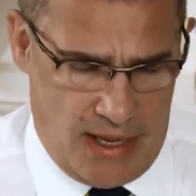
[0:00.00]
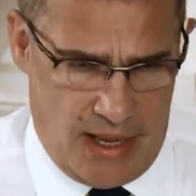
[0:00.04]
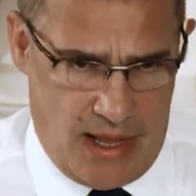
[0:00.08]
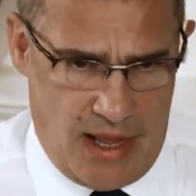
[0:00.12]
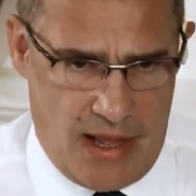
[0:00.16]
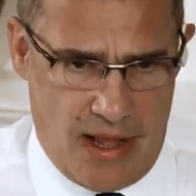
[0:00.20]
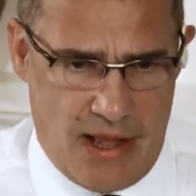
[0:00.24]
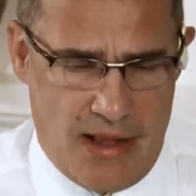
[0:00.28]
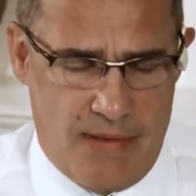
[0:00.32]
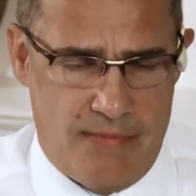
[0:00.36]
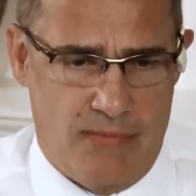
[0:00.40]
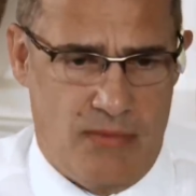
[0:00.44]

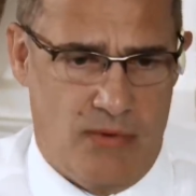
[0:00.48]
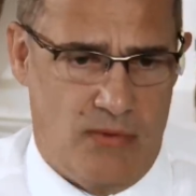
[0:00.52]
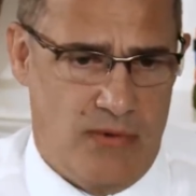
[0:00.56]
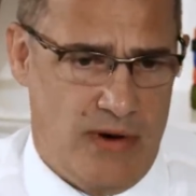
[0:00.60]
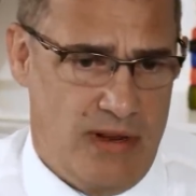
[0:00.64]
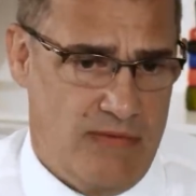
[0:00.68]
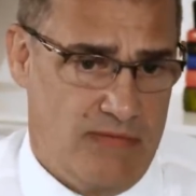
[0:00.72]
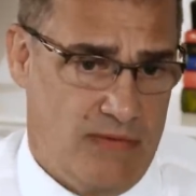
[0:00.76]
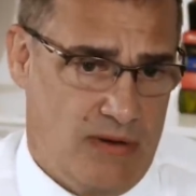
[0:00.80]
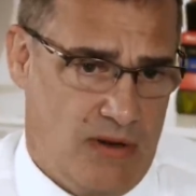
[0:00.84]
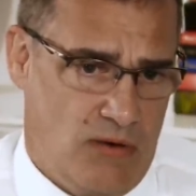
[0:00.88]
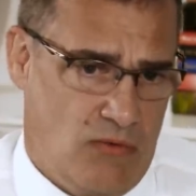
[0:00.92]
um, or
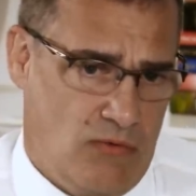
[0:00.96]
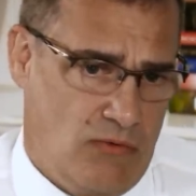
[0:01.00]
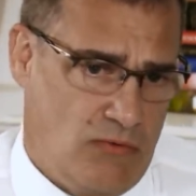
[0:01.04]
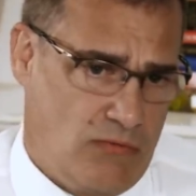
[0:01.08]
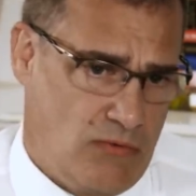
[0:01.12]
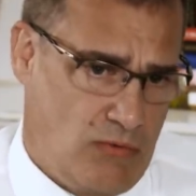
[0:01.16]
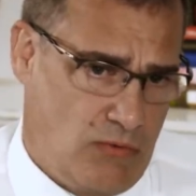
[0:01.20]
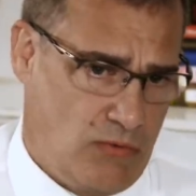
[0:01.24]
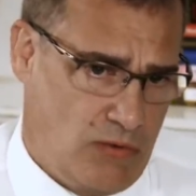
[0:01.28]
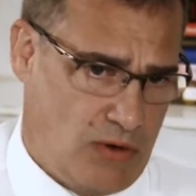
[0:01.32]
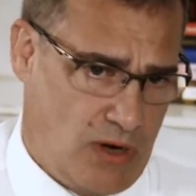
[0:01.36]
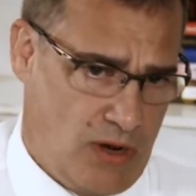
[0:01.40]
even or,
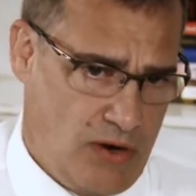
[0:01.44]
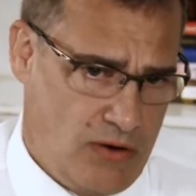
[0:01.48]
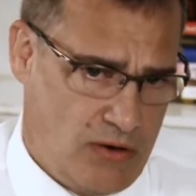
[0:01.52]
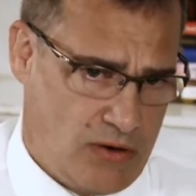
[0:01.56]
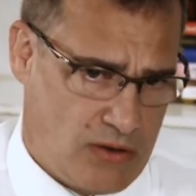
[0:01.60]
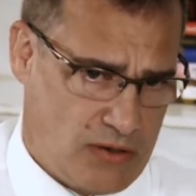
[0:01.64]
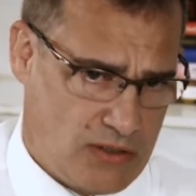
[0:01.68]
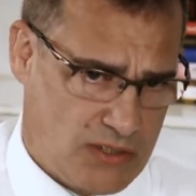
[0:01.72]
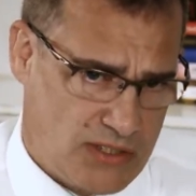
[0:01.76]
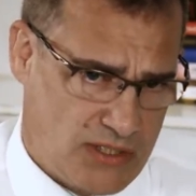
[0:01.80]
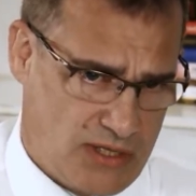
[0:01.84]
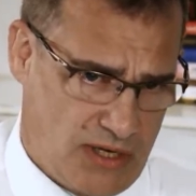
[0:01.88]
or,
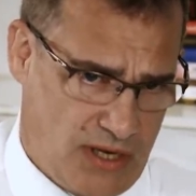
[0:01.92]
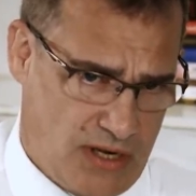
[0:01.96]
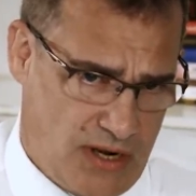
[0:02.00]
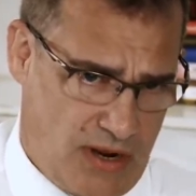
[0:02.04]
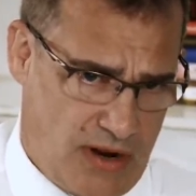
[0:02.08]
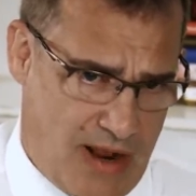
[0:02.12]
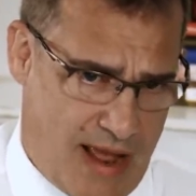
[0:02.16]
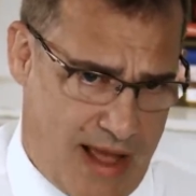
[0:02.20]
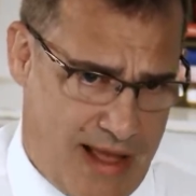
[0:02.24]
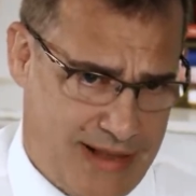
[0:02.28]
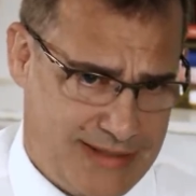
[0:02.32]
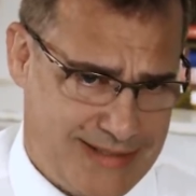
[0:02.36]
locals, you
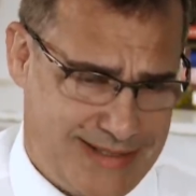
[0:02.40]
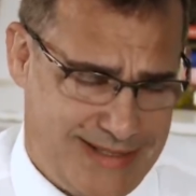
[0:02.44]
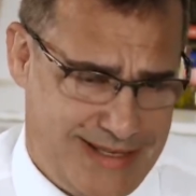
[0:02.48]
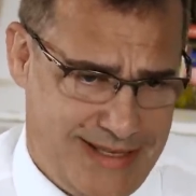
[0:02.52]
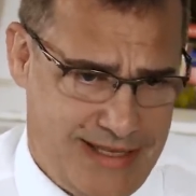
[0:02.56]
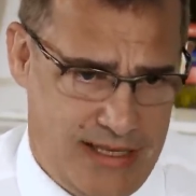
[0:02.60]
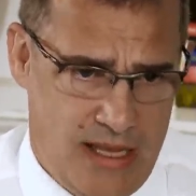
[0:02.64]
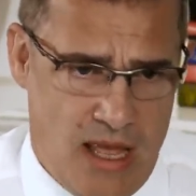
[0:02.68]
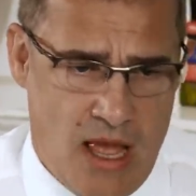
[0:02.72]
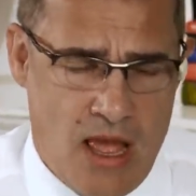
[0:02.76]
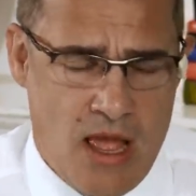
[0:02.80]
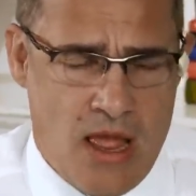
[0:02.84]
know,
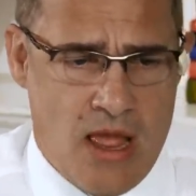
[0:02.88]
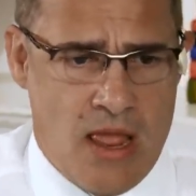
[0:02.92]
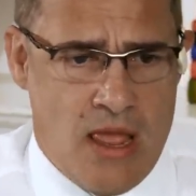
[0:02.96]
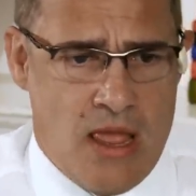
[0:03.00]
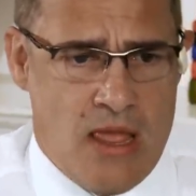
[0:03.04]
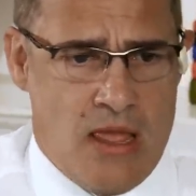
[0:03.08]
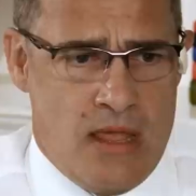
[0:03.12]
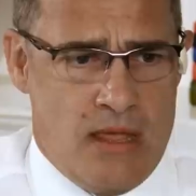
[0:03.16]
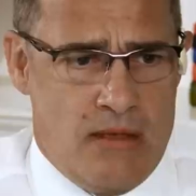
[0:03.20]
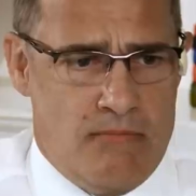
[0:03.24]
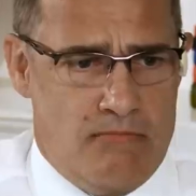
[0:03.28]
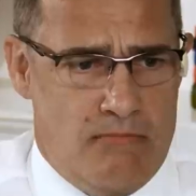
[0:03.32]
anti
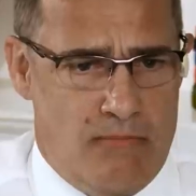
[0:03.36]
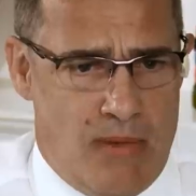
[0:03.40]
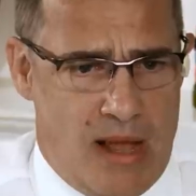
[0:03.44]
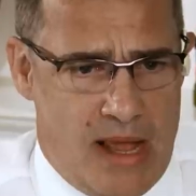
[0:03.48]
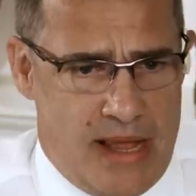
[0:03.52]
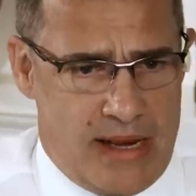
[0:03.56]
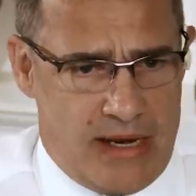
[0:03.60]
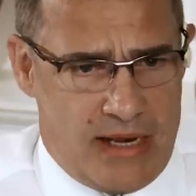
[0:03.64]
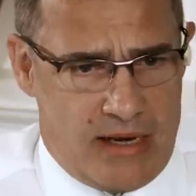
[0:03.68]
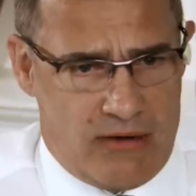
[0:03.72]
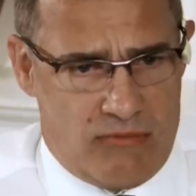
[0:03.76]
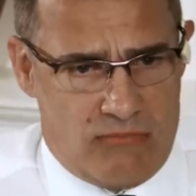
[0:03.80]

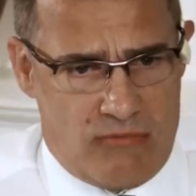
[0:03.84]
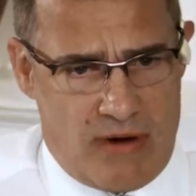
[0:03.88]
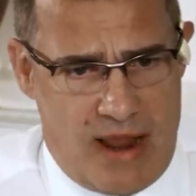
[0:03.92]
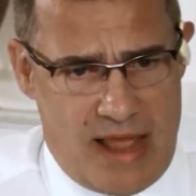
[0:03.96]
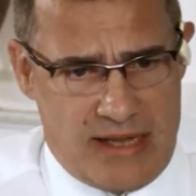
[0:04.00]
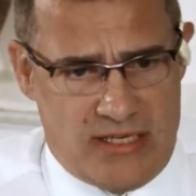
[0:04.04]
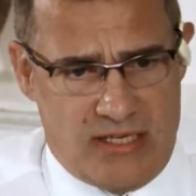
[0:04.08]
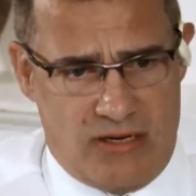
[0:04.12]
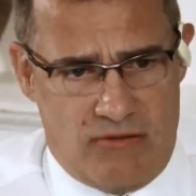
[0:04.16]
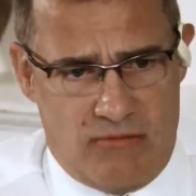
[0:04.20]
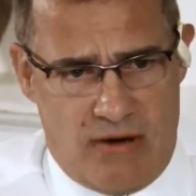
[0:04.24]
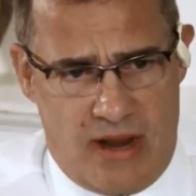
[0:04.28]
mining
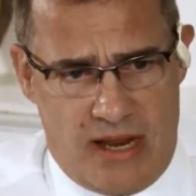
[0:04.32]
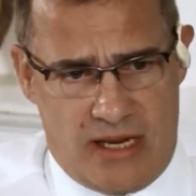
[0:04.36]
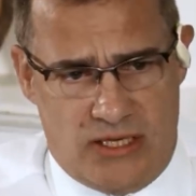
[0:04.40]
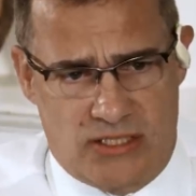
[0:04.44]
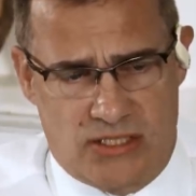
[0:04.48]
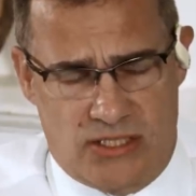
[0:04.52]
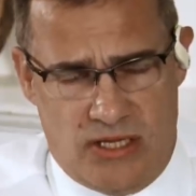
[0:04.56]
rhetoric.